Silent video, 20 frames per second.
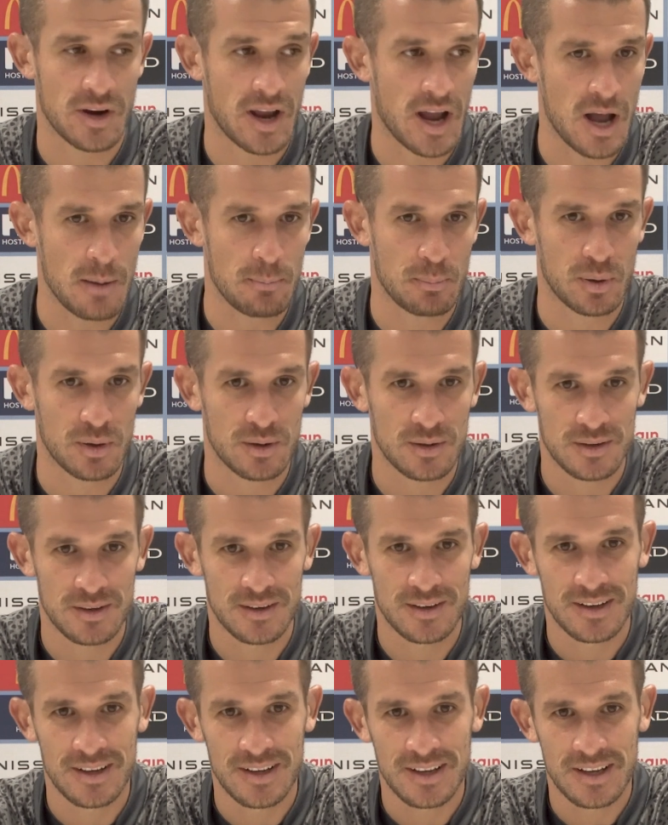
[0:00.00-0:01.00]
up,
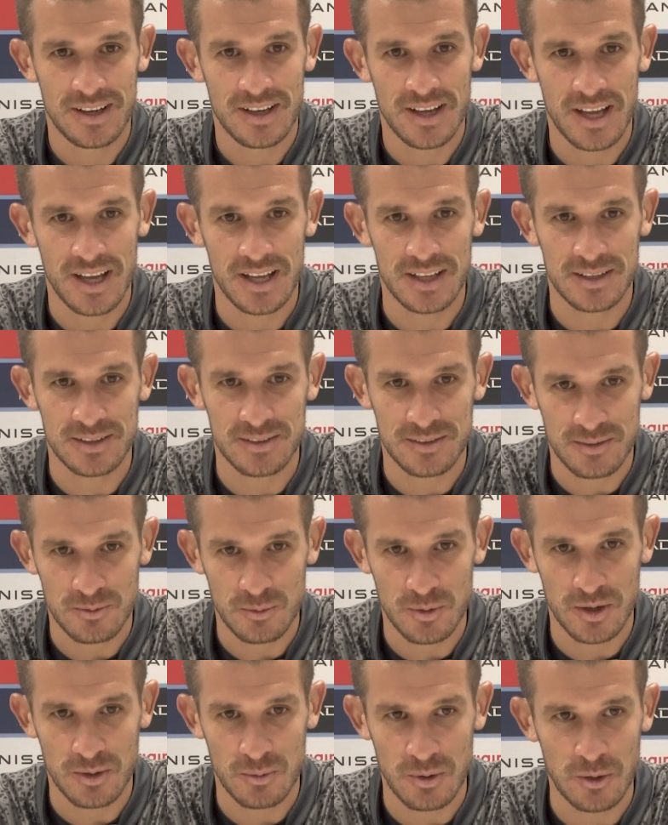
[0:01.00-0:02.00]
and
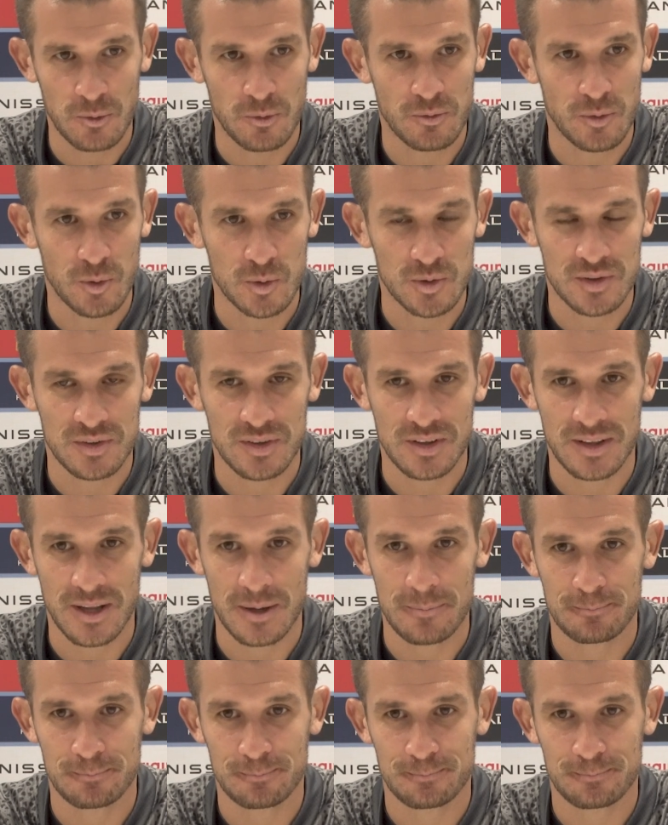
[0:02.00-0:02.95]
we look forward to Sunday.